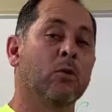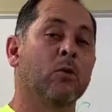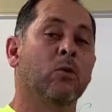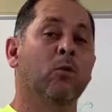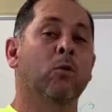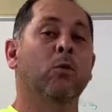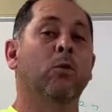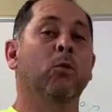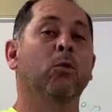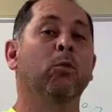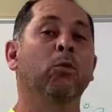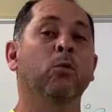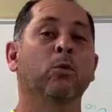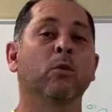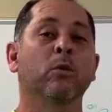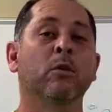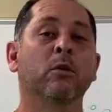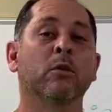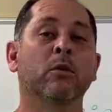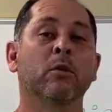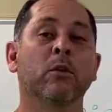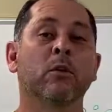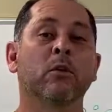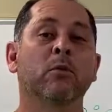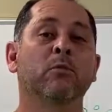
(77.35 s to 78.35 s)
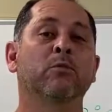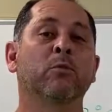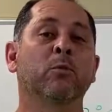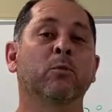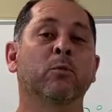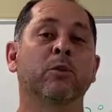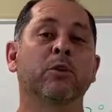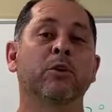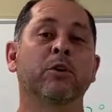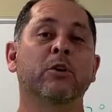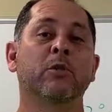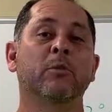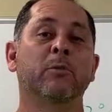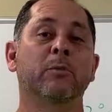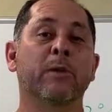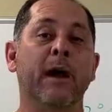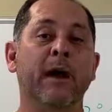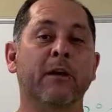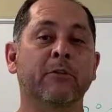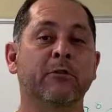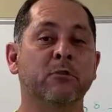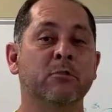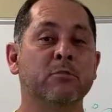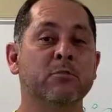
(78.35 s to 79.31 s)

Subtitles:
or from one of your bathroom